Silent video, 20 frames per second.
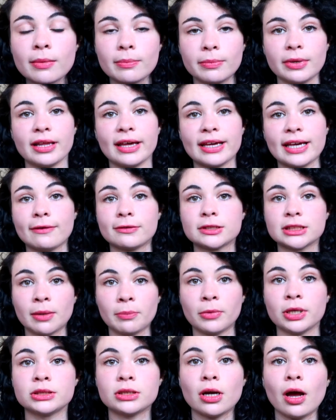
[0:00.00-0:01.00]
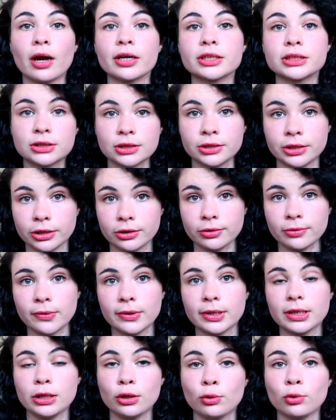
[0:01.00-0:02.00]
be like, if someone talks to
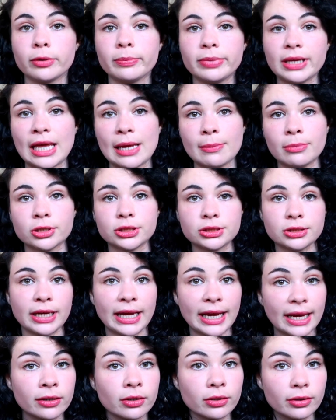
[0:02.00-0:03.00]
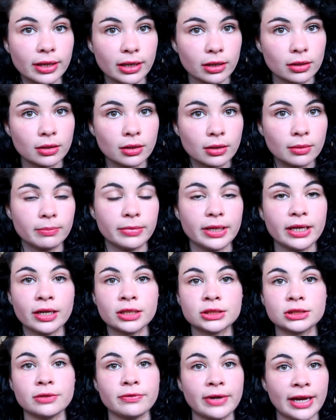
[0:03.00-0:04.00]
you, you will be able to handle it,
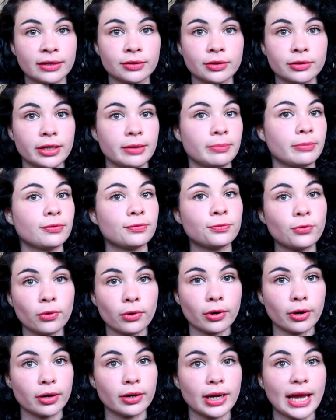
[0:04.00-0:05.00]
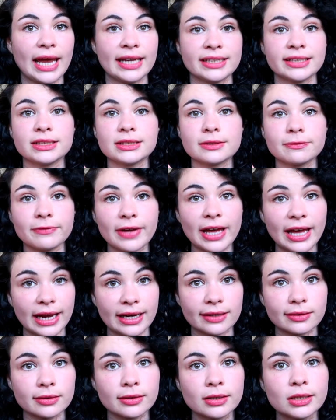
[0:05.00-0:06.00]
because you've handled it before and it's
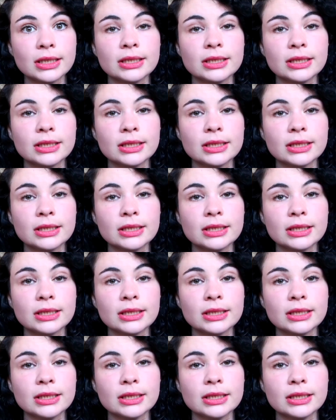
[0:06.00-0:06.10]
fine.